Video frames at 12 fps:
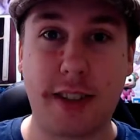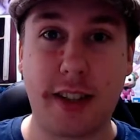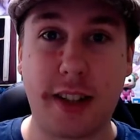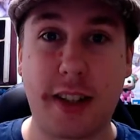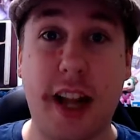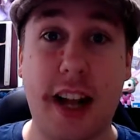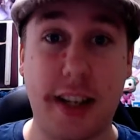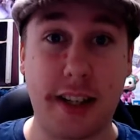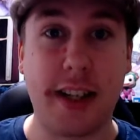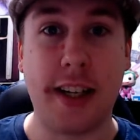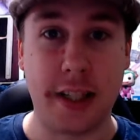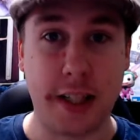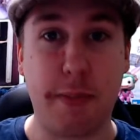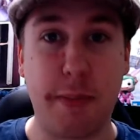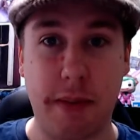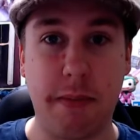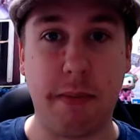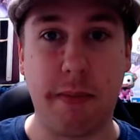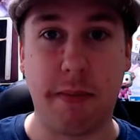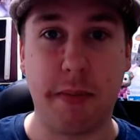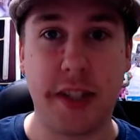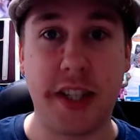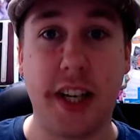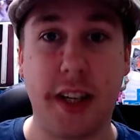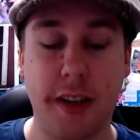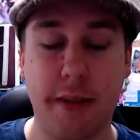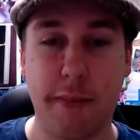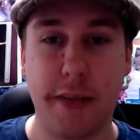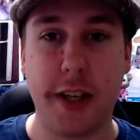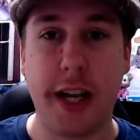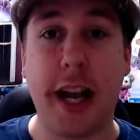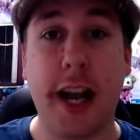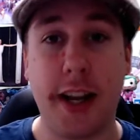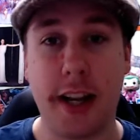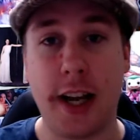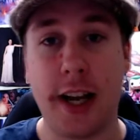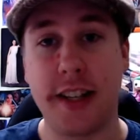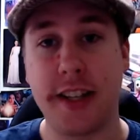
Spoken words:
that has been set, has